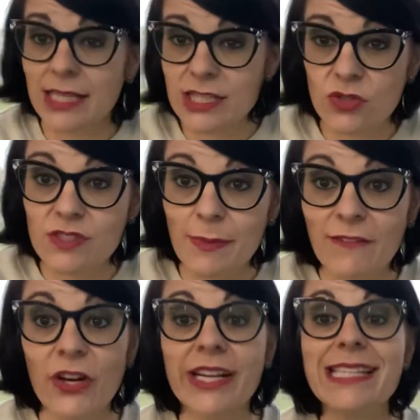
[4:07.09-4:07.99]
let's do
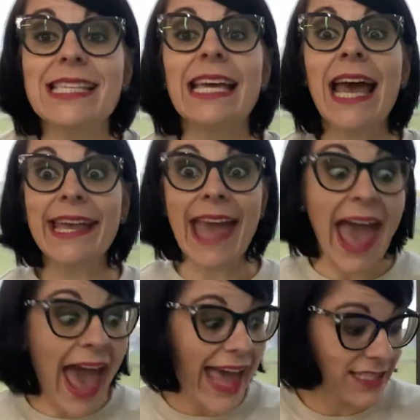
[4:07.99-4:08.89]
something very easy,
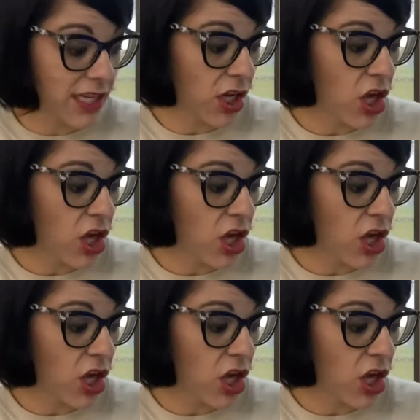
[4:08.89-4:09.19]
cat.